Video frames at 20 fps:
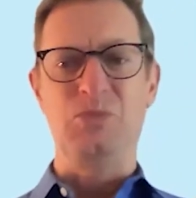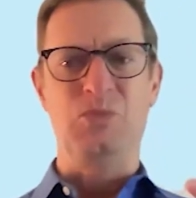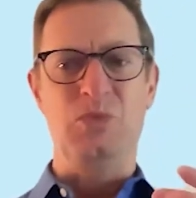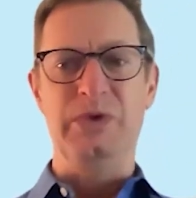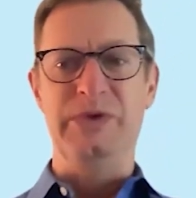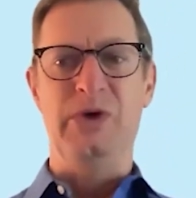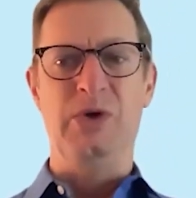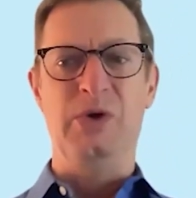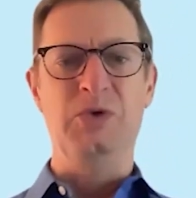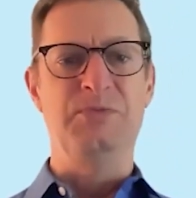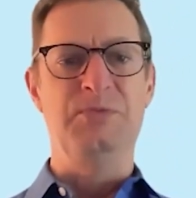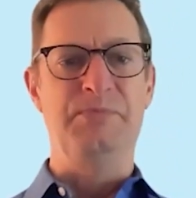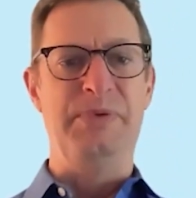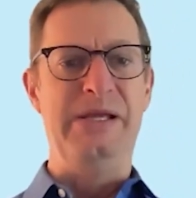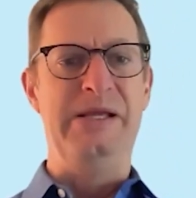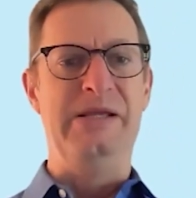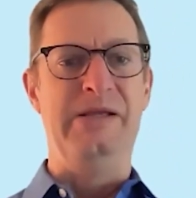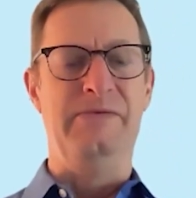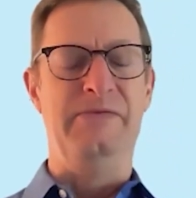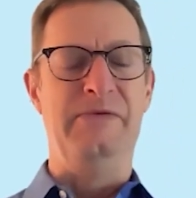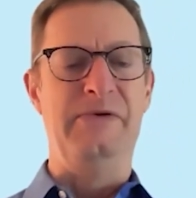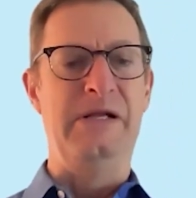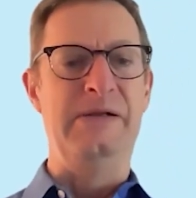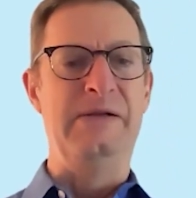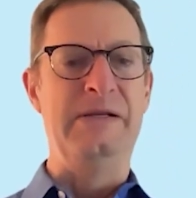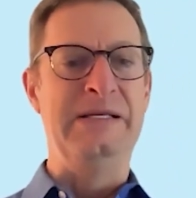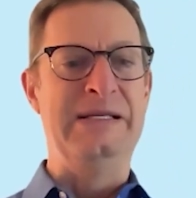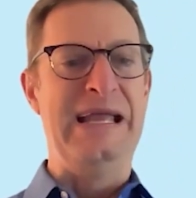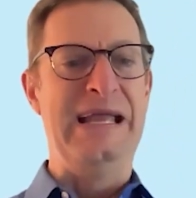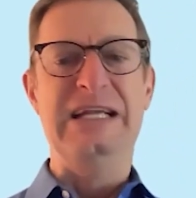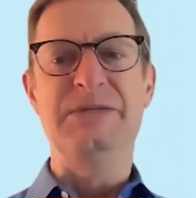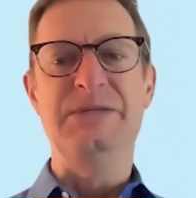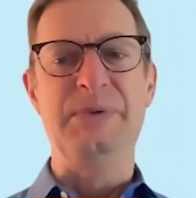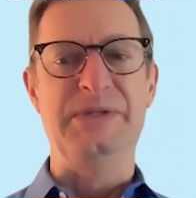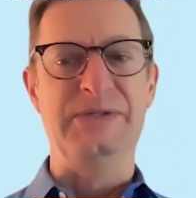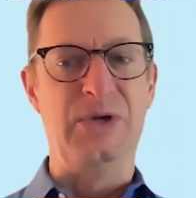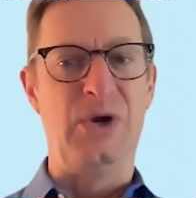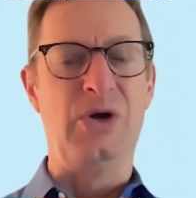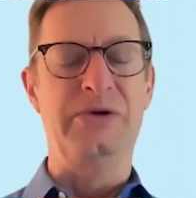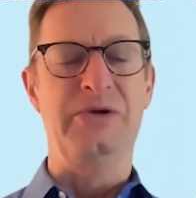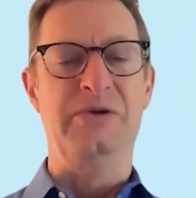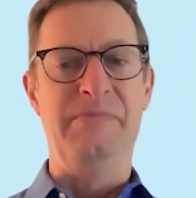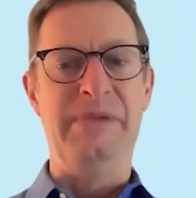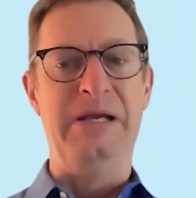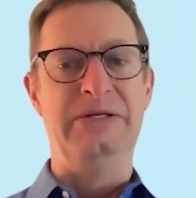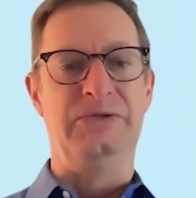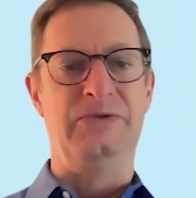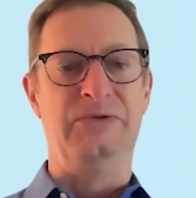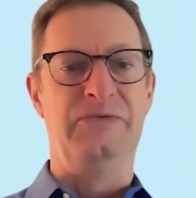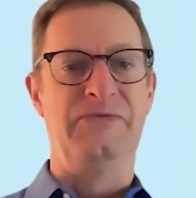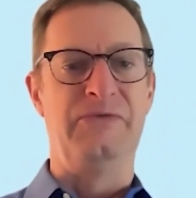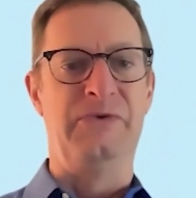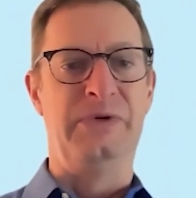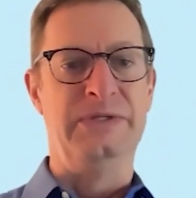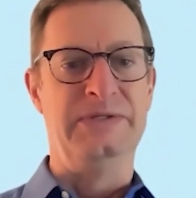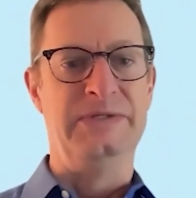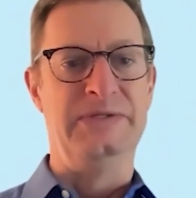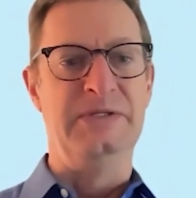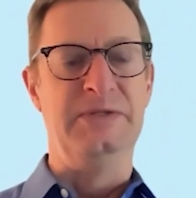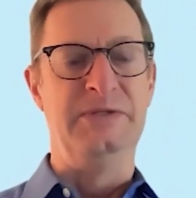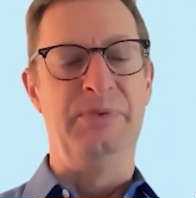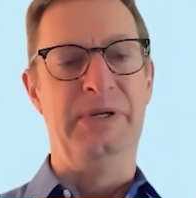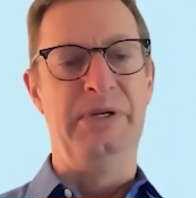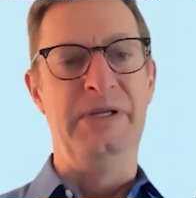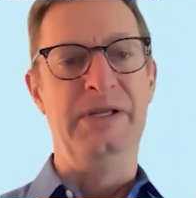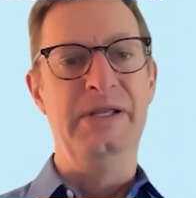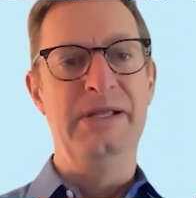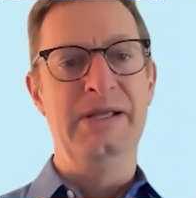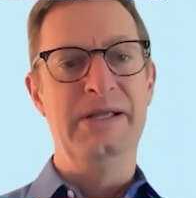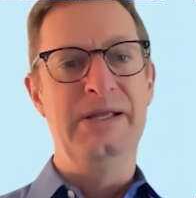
would those be? Engagement's hard to measure, for instance, but